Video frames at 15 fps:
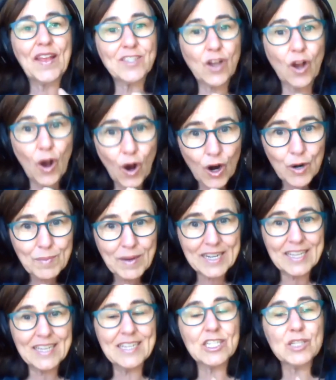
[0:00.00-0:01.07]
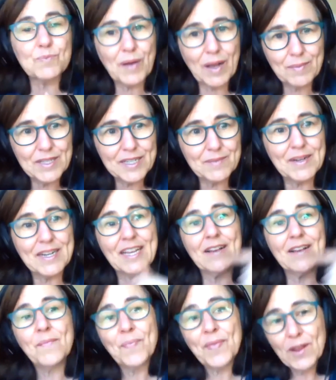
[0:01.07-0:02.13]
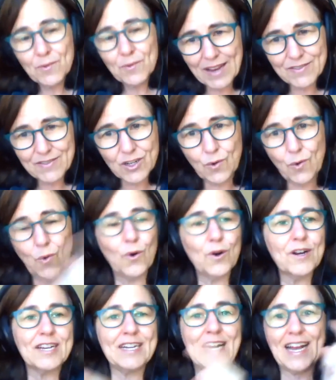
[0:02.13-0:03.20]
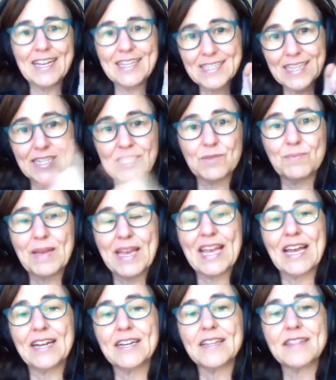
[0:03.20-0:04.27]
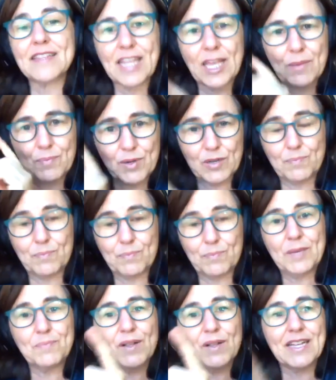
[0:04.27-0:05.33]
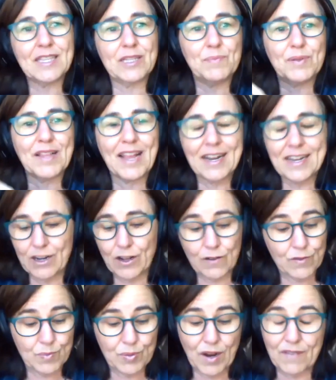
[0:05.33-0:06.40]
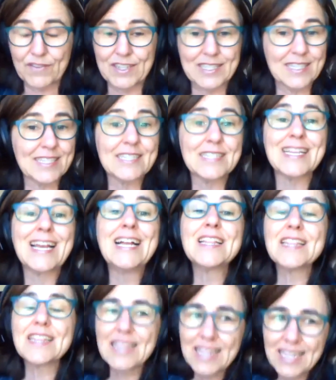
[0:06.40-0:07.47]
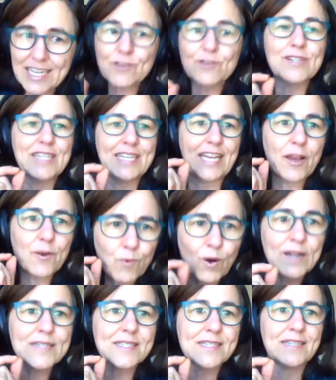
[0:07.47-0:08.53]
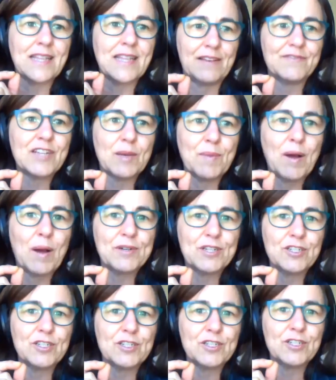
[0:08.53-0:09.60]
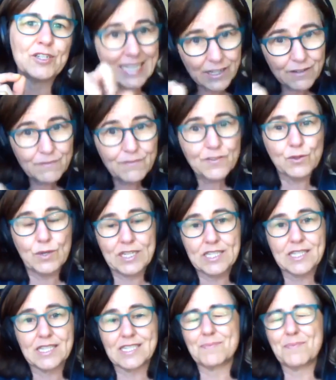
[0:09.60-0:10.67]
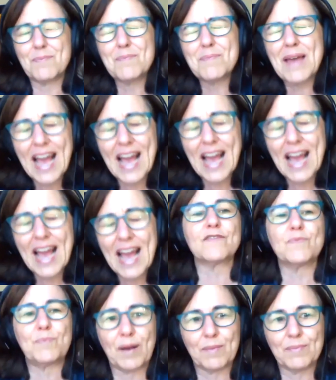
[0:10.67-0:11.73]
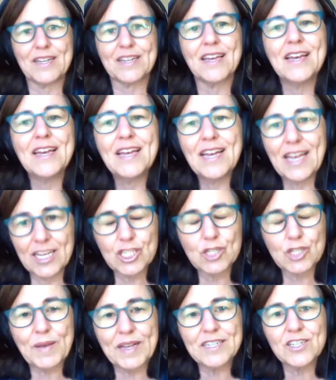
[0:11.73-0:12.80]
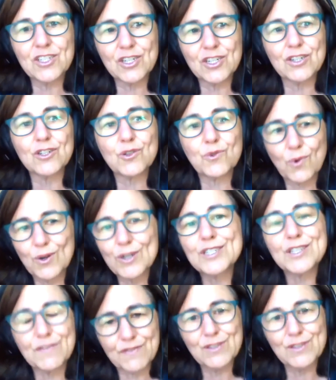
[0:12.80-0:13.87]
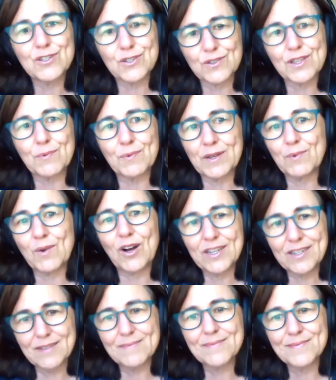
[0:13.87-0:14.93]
That's our money. It's public money. We have to organize and demand that they put people and the planet over profits. This is literally a once-in-a-lifetime opportunity to influence this massive public expenditure towards the future that we want.